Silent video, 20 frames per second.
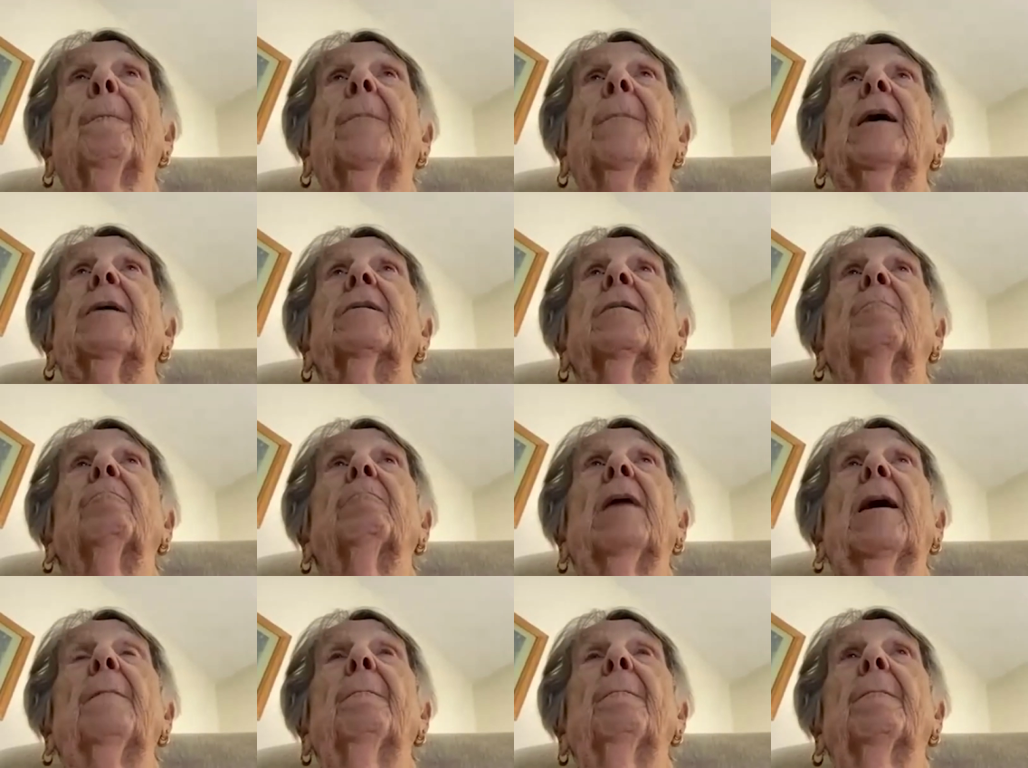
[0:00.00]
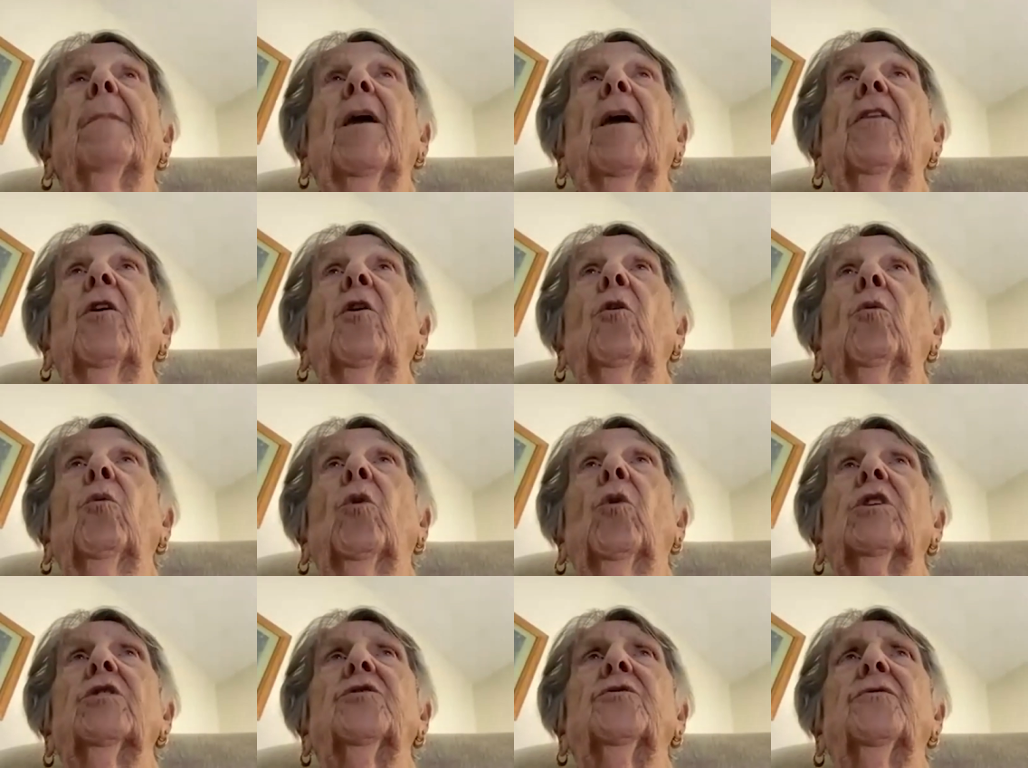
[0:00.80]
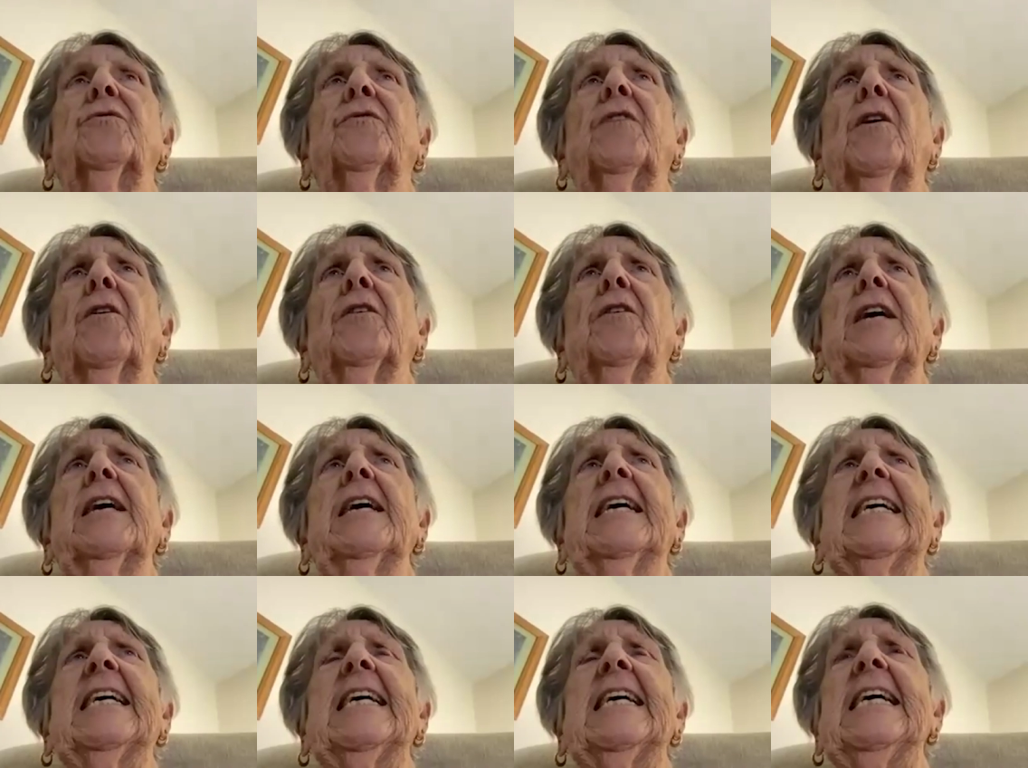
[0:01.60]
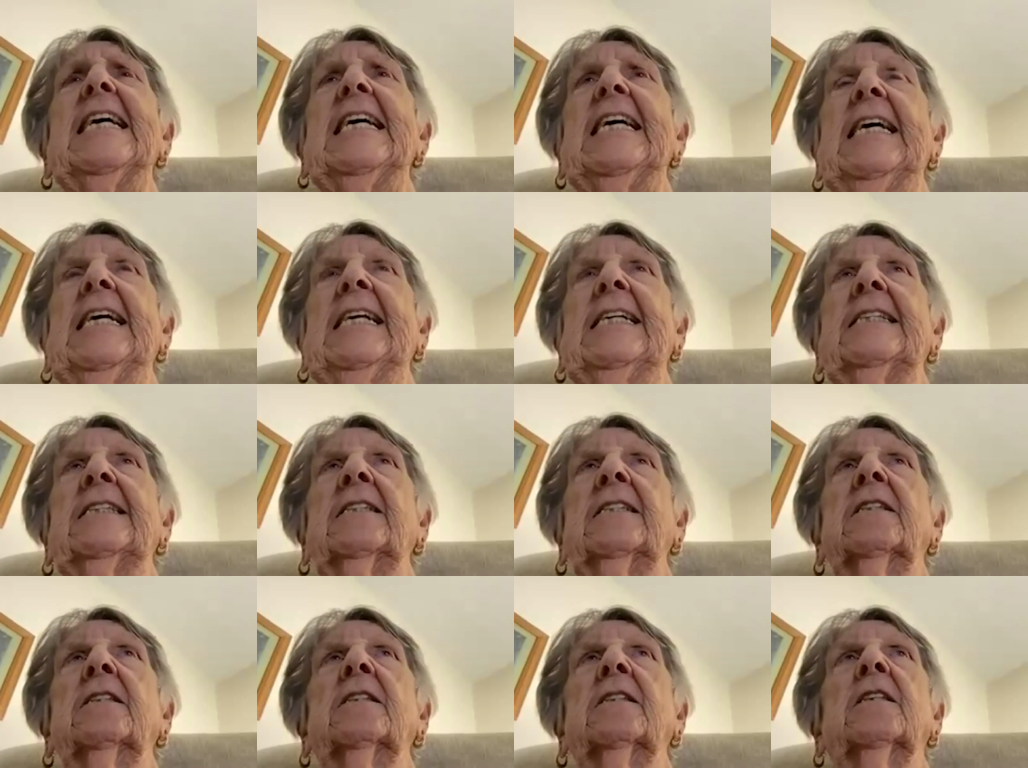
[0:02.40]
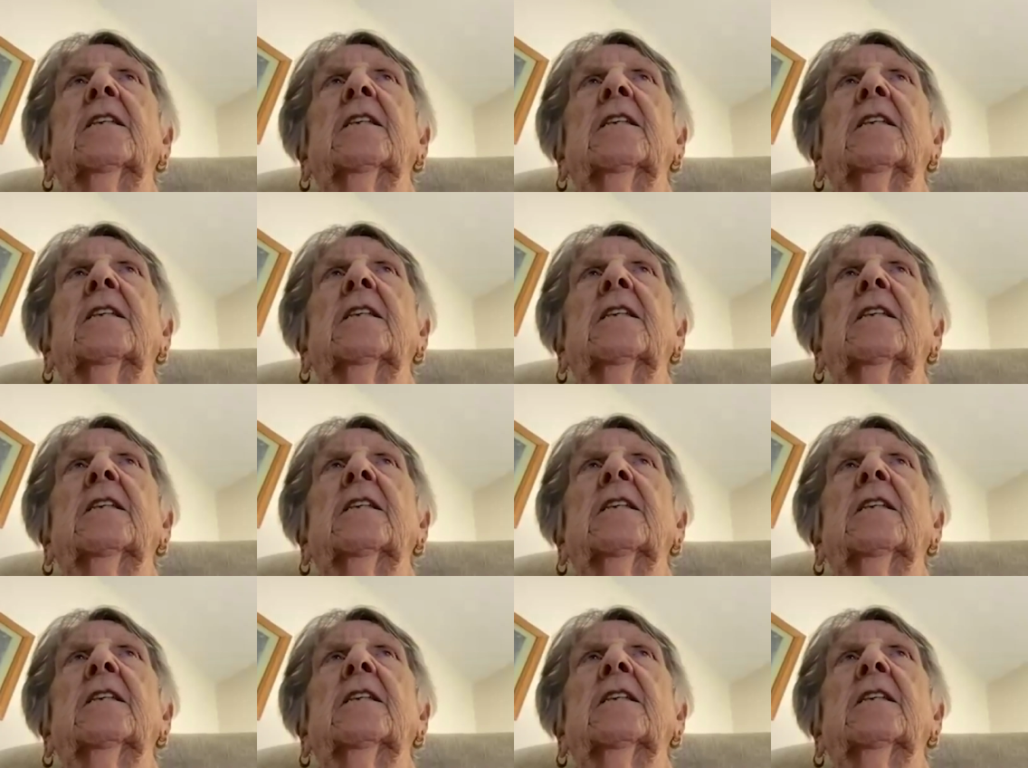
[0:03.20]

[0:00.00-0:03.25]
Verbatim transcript: but my mother was very keen